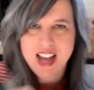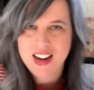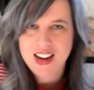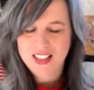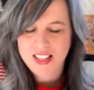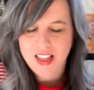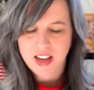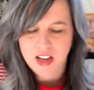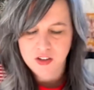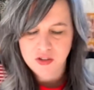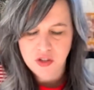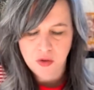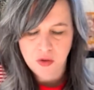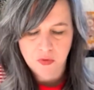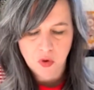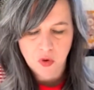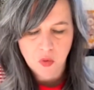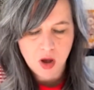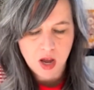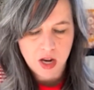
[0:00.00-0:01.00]
It's kind of like a two
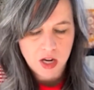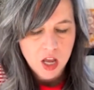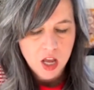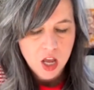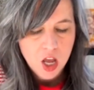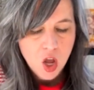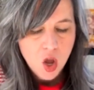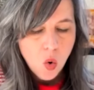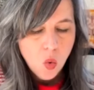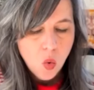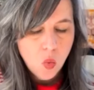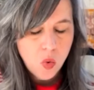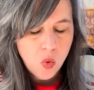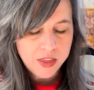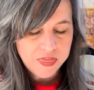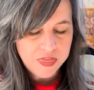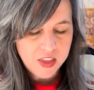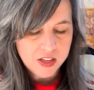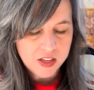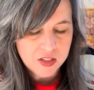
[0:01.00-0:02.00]
for one.
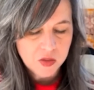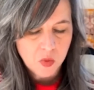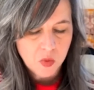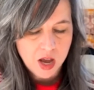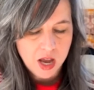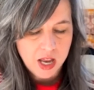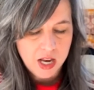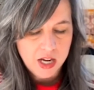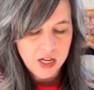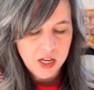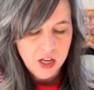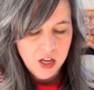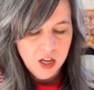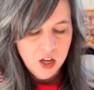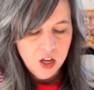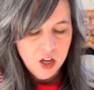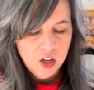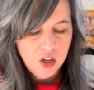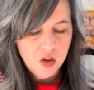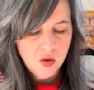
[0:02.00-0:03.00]
With this one,
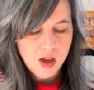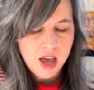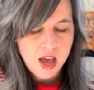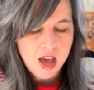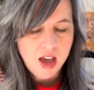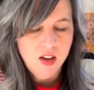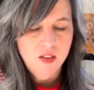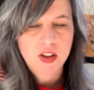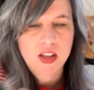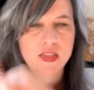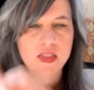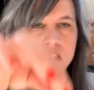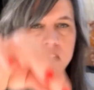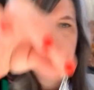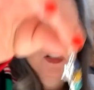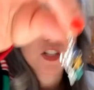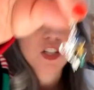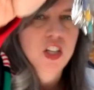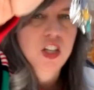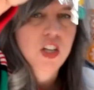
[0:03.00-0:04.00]
you have this